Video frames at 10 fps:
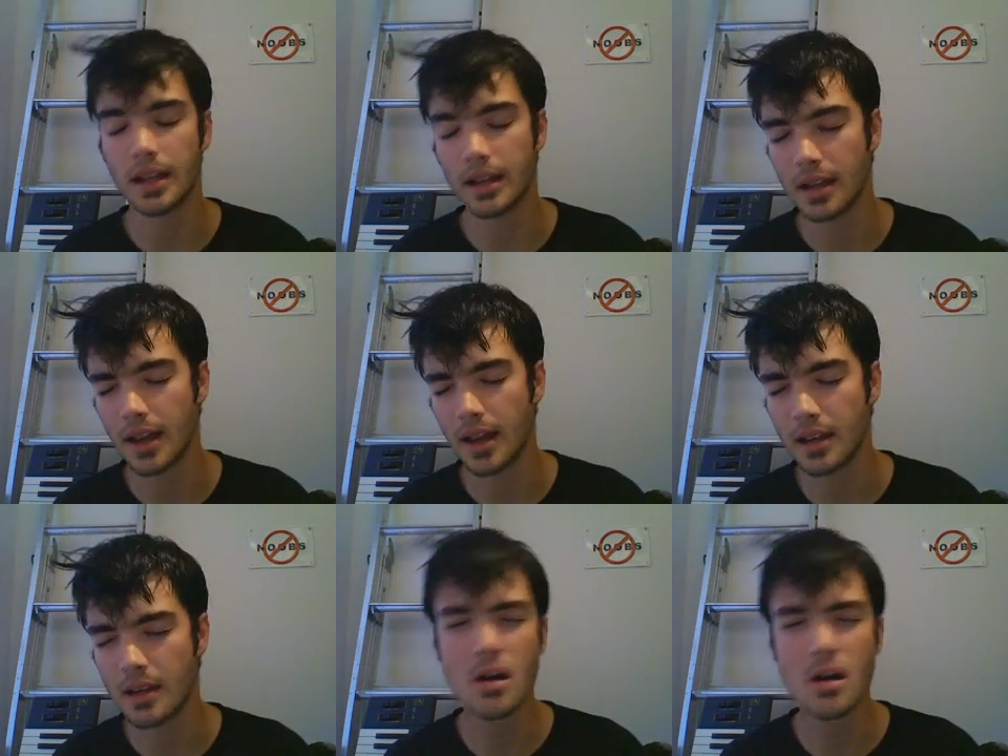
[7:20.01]
And in
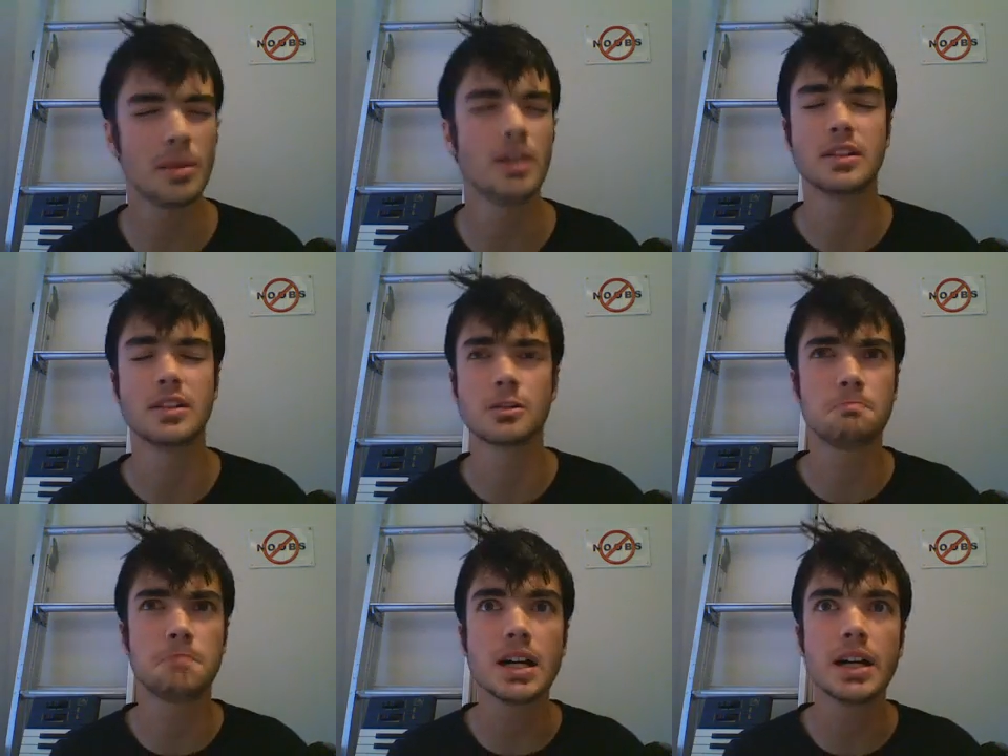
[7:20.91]
a moment of
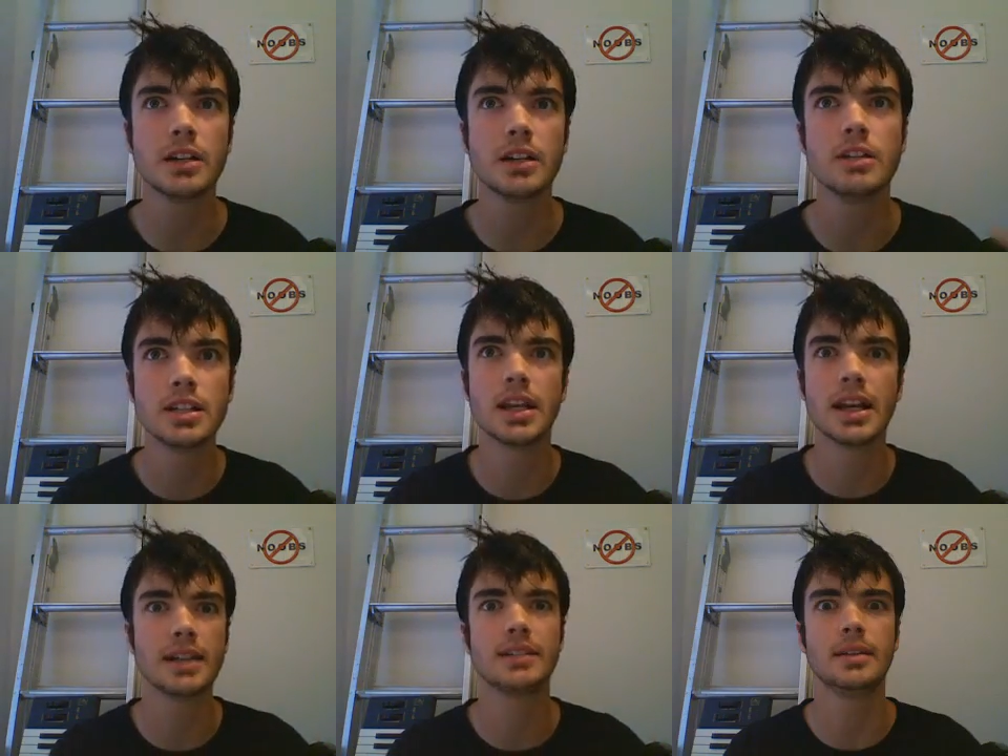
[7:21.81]
inspired
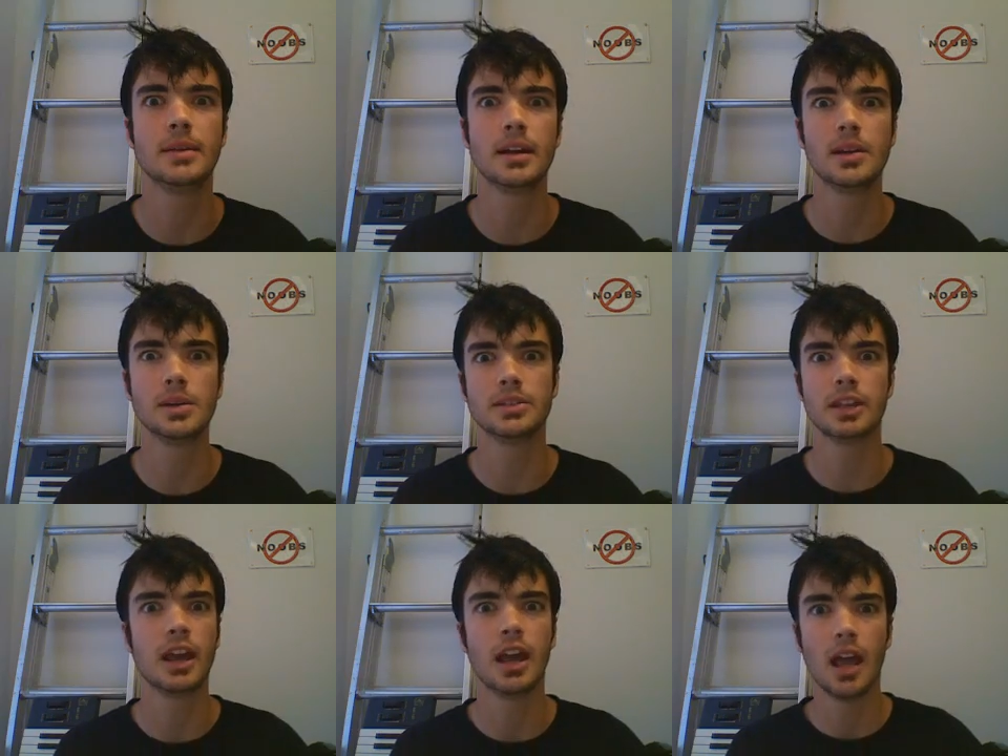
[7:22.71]
originality, while I was
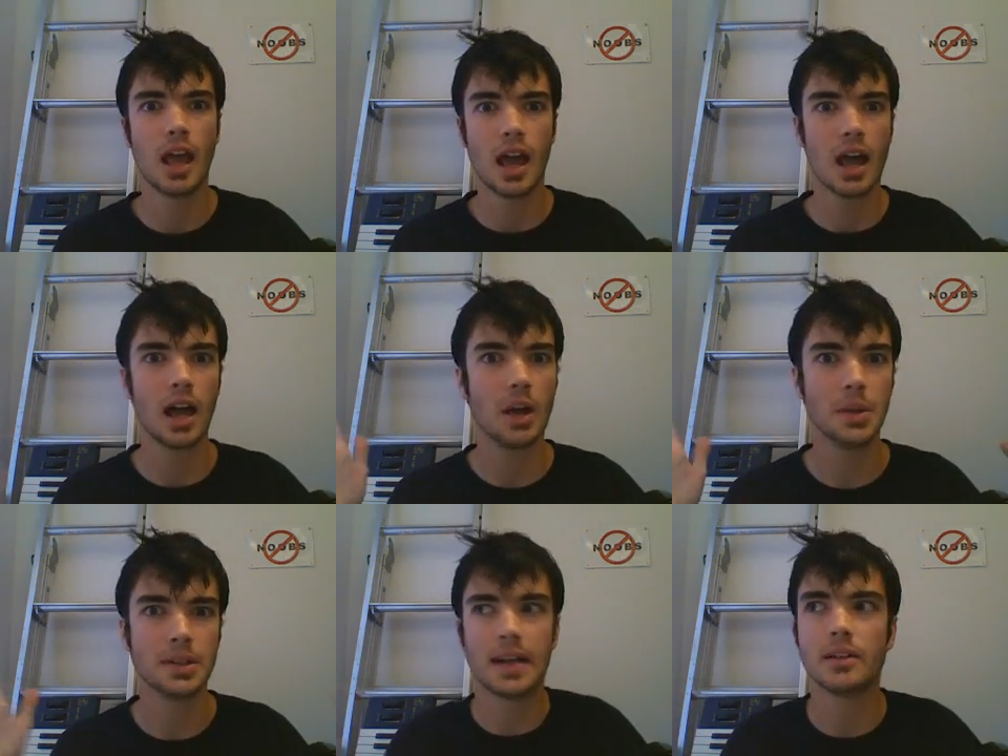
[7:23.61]

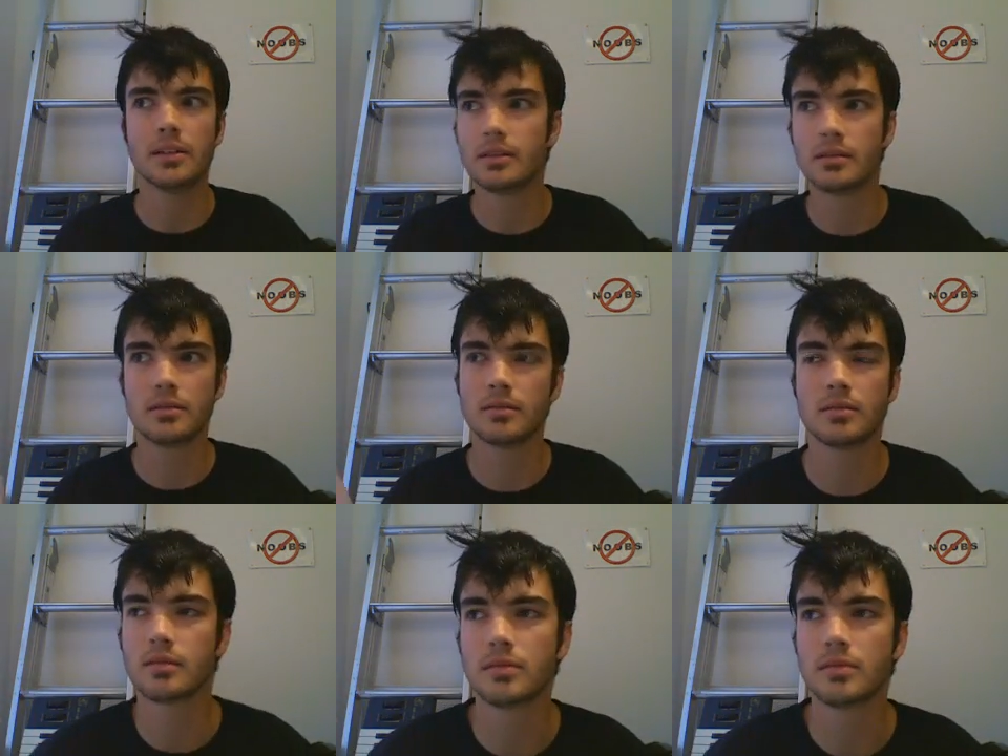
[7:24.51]
out
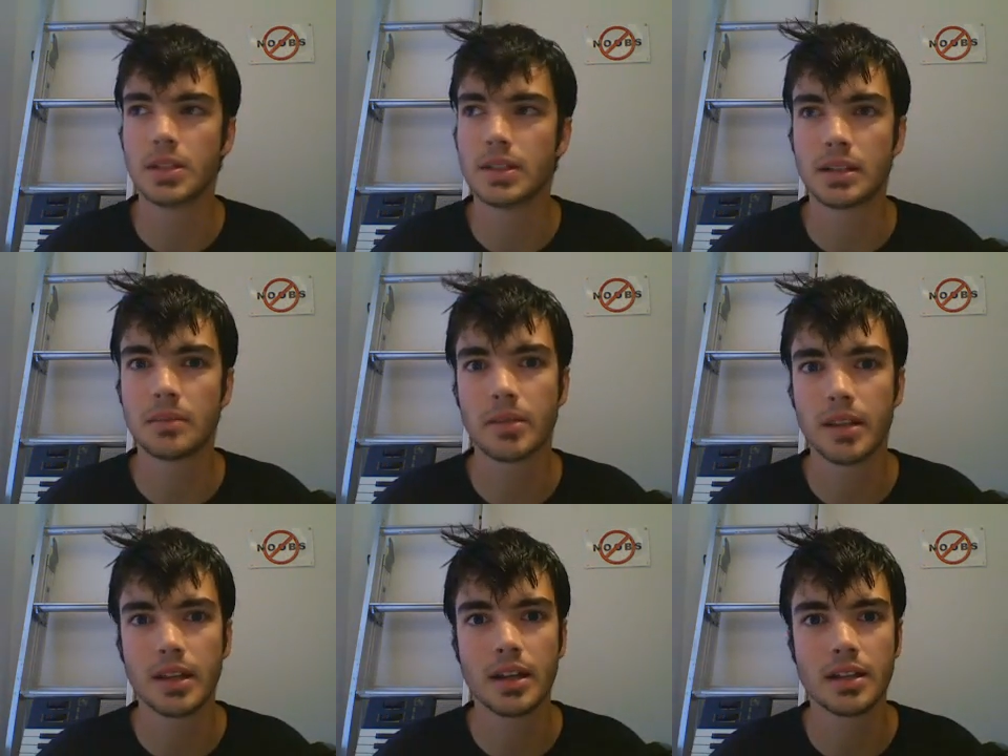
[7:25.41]
doing
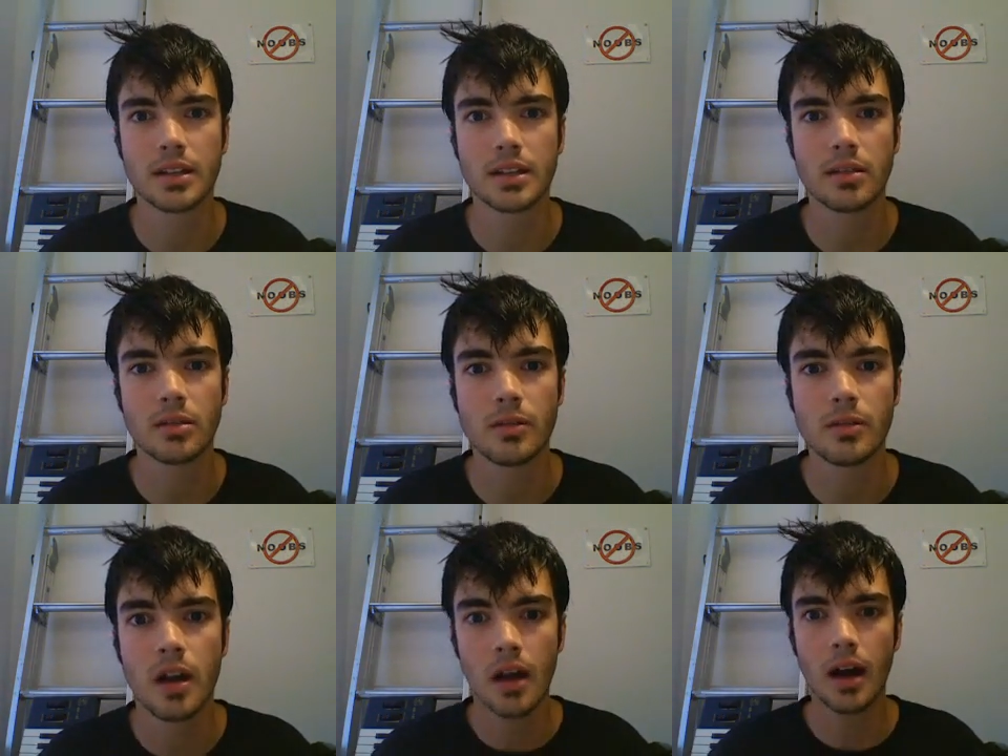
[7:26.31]
something, I suddenly thought of,
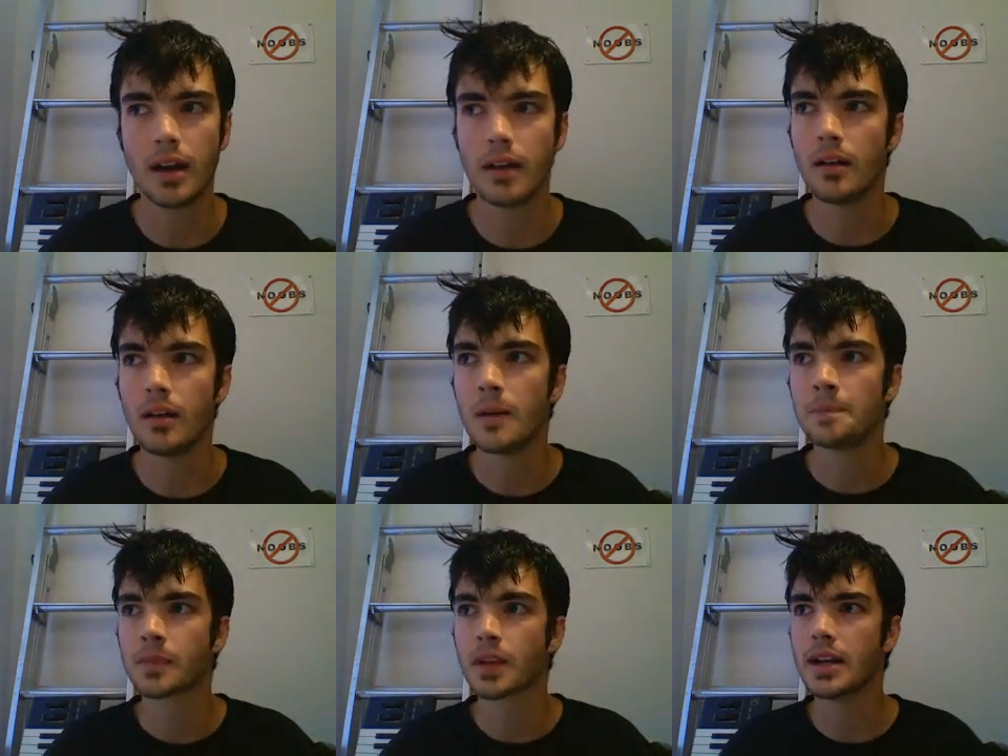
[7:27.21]
I know,
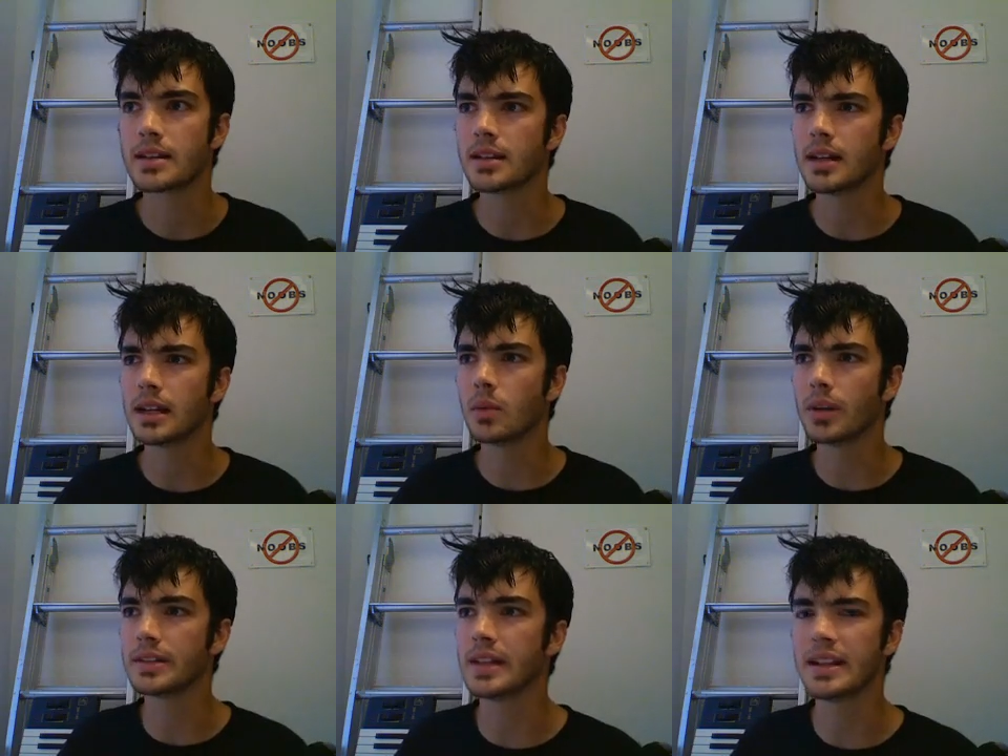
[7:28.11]
it's like, what is it?